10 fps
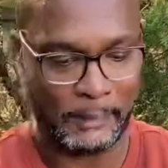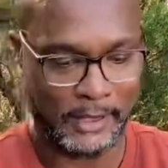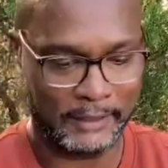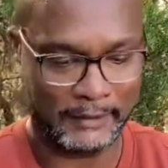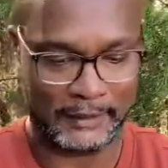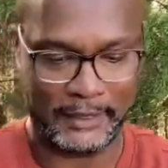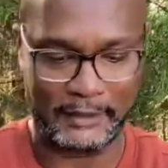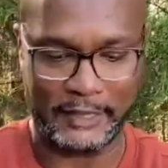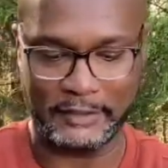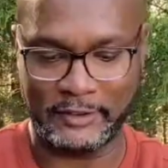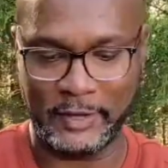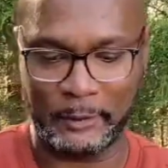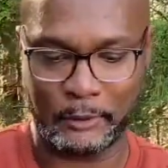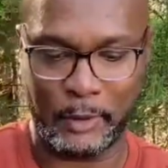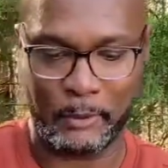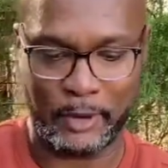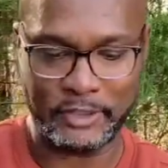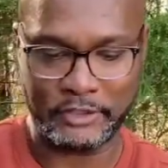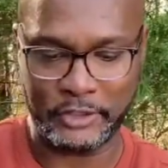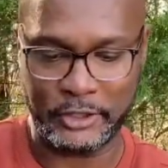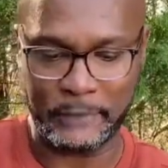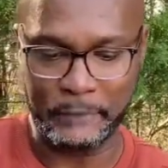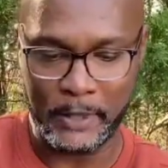because I think that just helps with moisture.